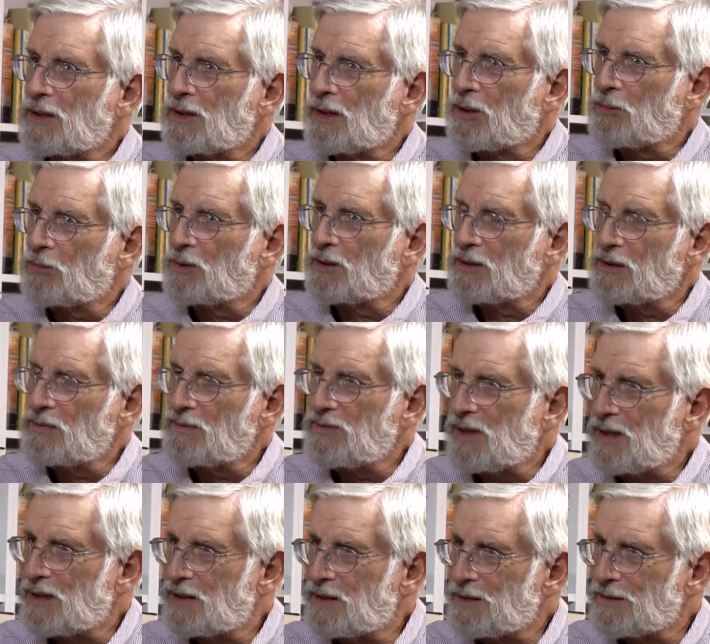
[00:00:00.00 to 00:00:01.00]
to help
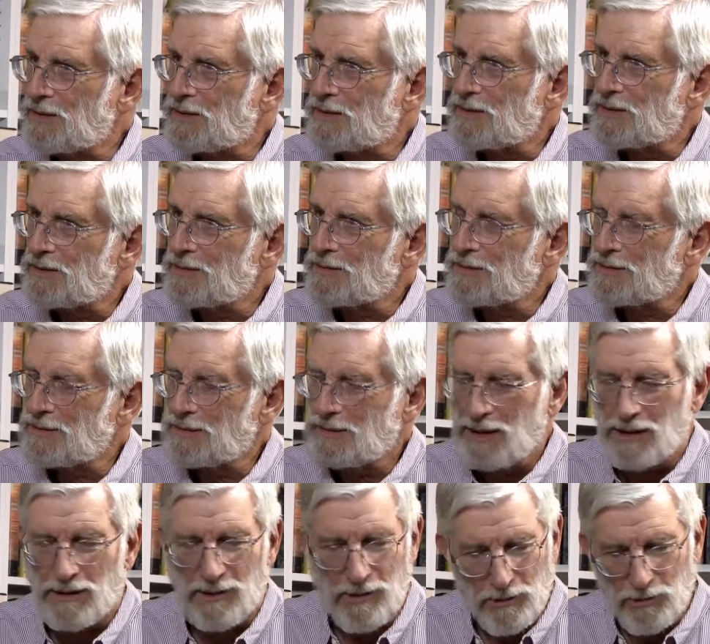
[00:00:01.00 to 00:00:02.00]
alleviate these
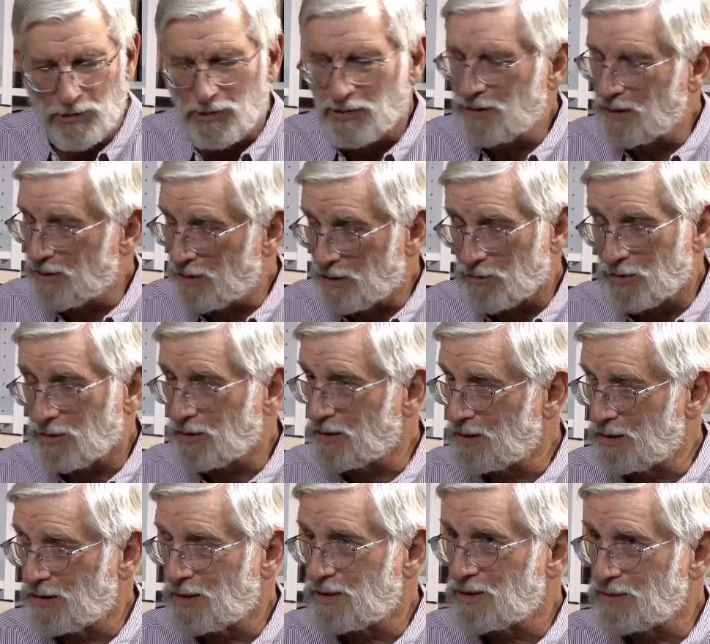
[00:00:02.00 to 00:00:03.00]
terrible, terrible
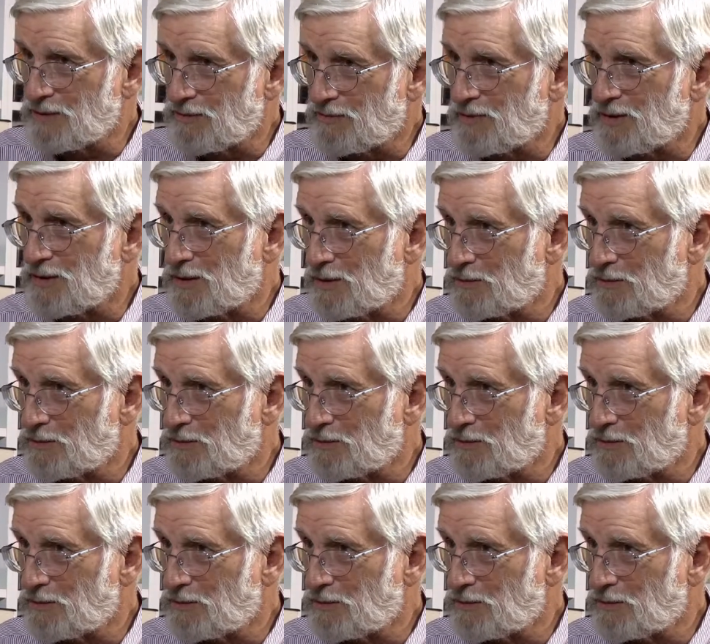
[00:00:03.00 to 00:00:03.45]
conditions for